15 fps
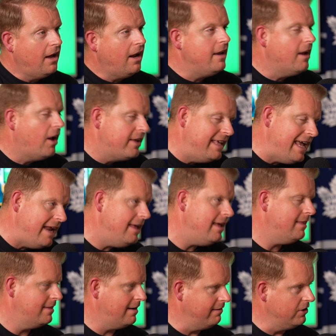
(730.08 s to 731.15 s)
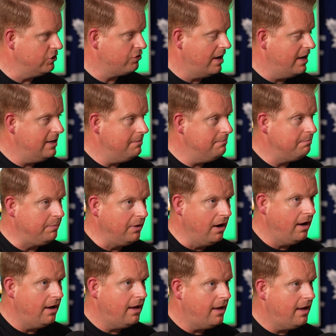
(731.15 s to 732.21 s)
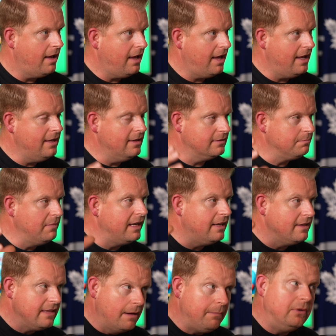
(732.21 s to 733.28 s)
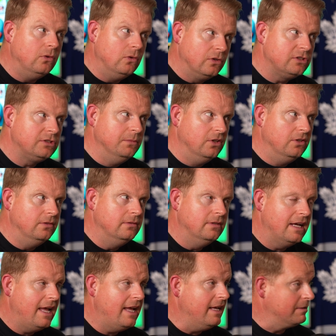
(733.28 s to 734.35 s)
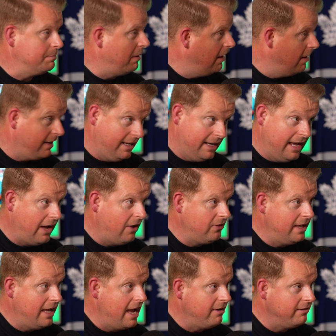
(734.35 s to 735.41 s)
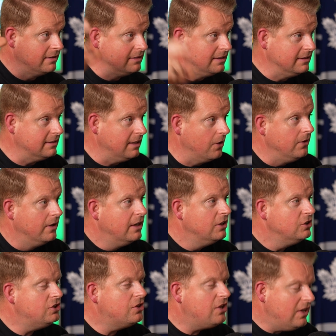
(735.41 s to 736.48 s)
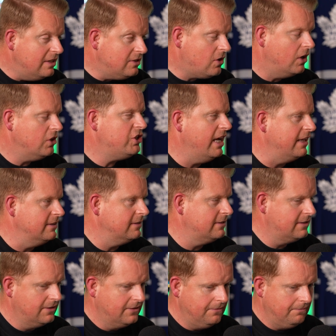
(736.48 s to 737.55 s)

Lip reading: I get it, they're in training, but he is making that ball look small. He is plucking it out of the air, isn't he? So do you think he's got a chance?